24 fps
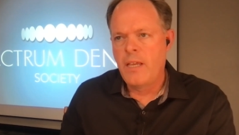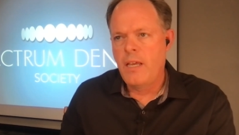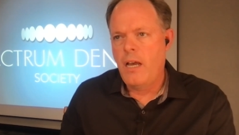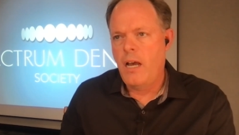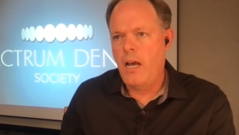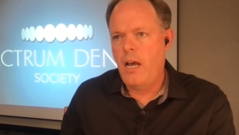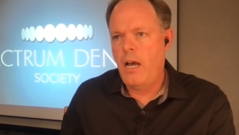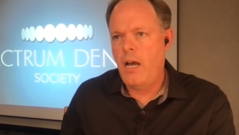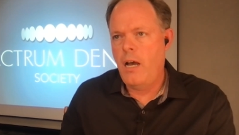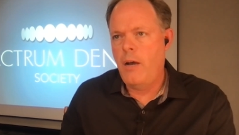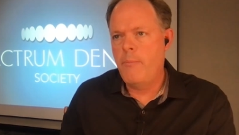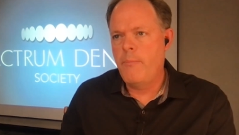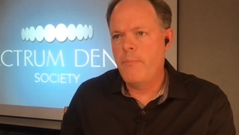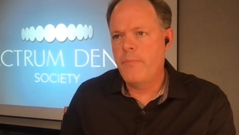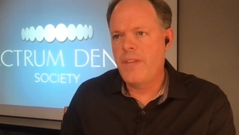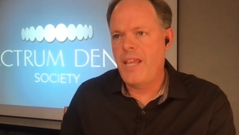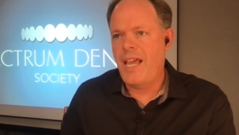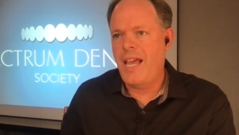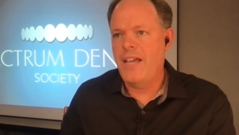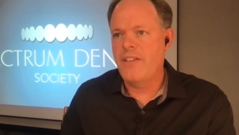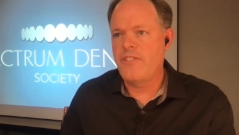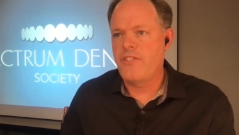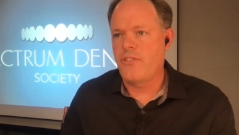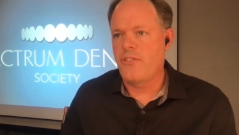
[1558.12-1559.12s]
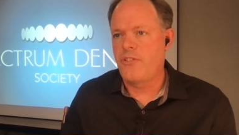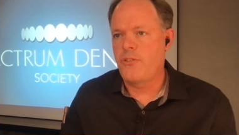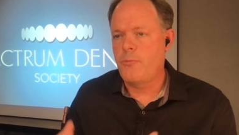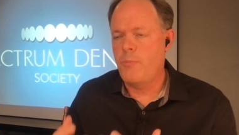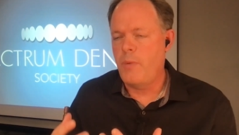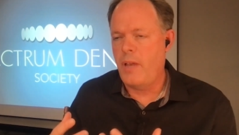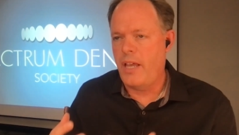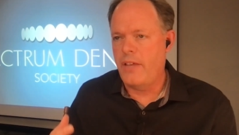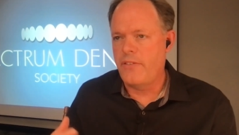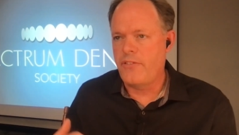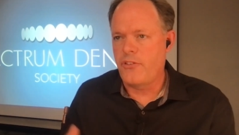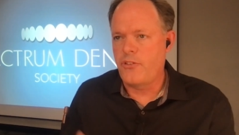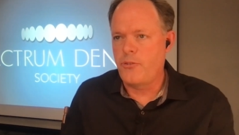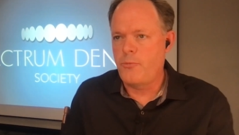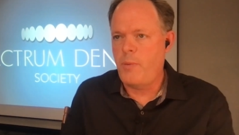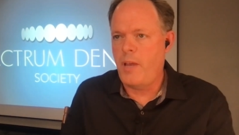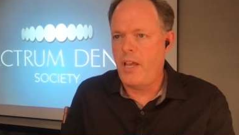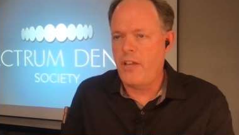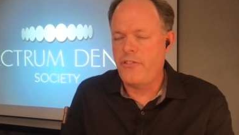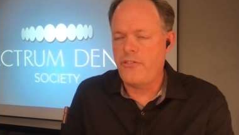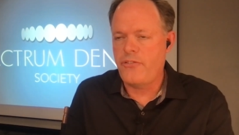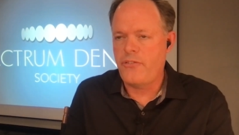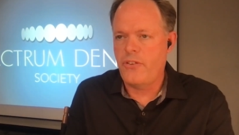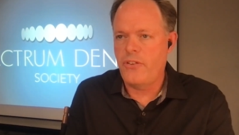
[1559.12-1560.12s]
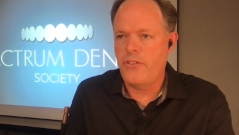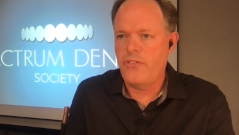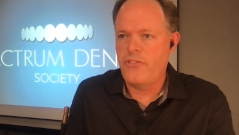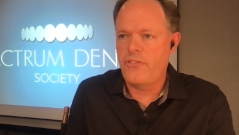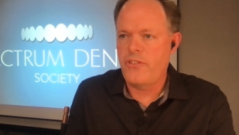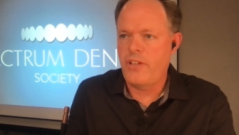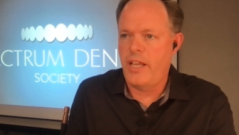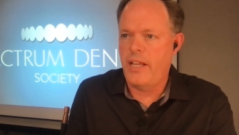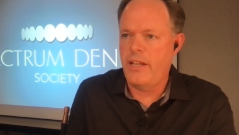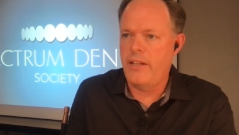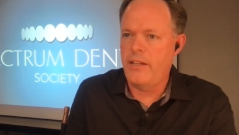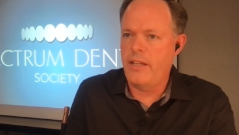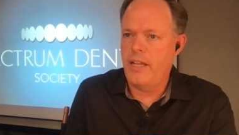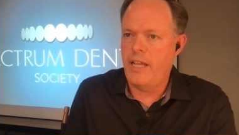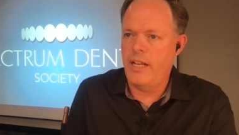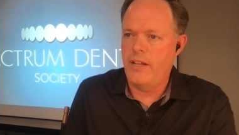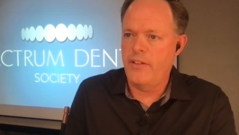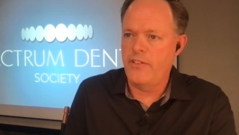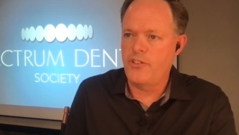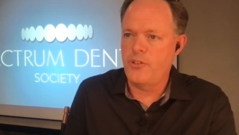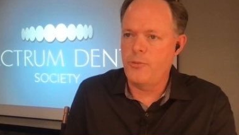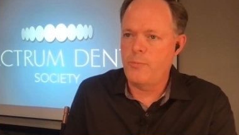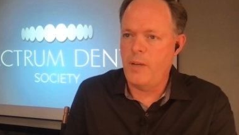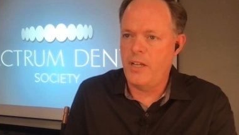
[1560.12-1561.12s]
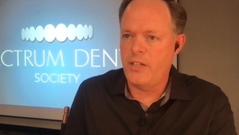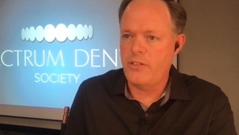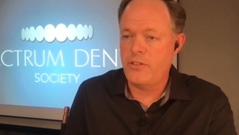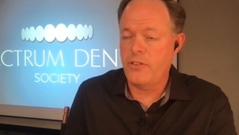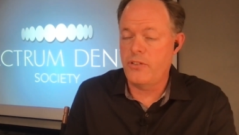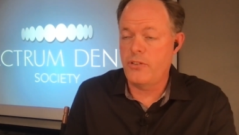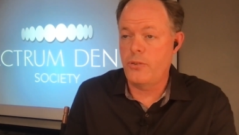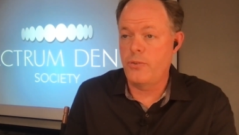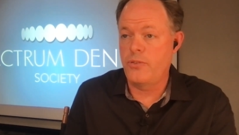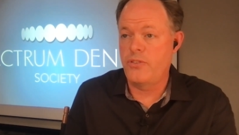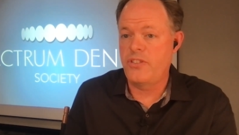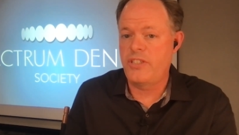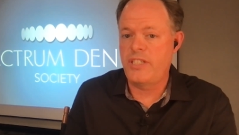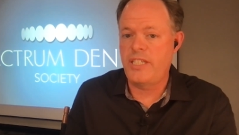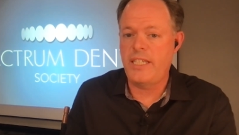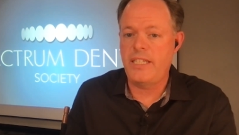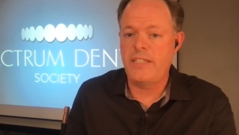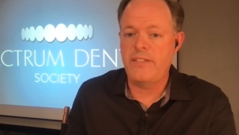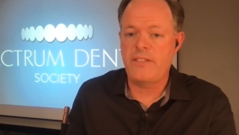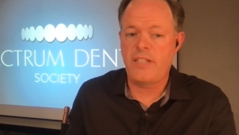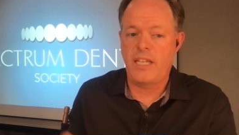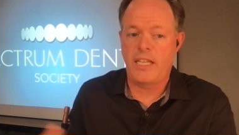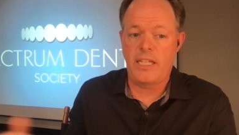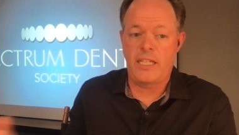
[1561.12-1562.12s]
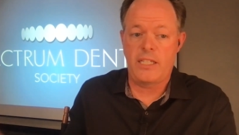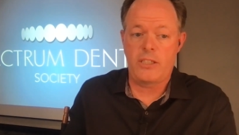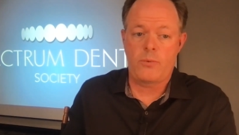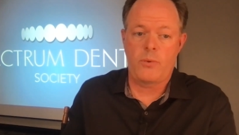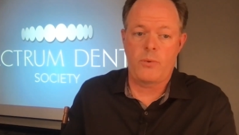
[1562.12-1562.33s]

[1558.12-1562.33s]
As a specialist and a specialist who sees and gets